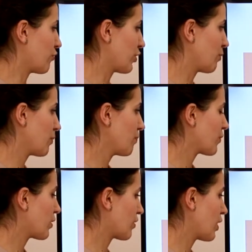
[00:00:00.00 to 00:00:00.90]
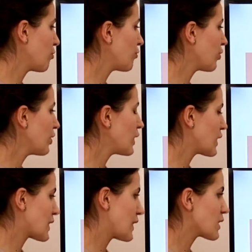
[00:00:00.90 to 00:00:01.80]
verb. Therefore,
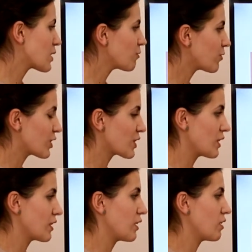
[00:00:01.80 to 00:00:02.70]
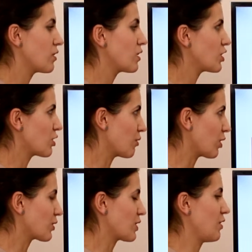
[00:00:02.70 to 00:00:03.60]
it stands the first in the
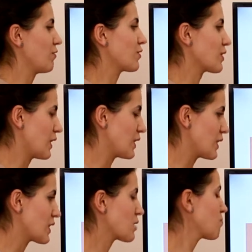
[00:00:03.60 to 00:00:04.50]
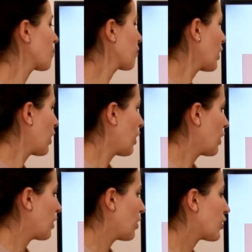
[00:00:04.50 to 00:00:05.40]
interrogative sentence.
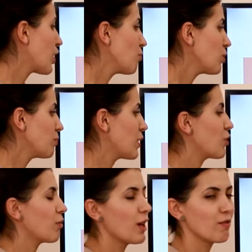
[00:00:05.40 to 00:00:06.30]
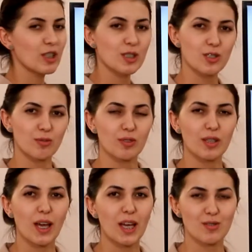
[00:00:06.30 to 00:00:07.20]
They will be arriving soon.
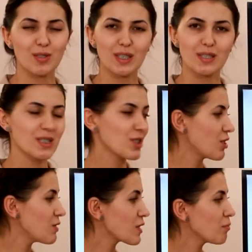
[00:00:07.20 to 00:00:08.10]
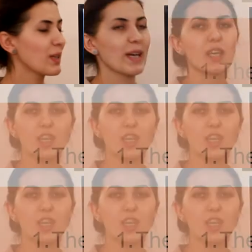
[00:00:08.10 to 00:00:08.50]
As you can see, there is a blank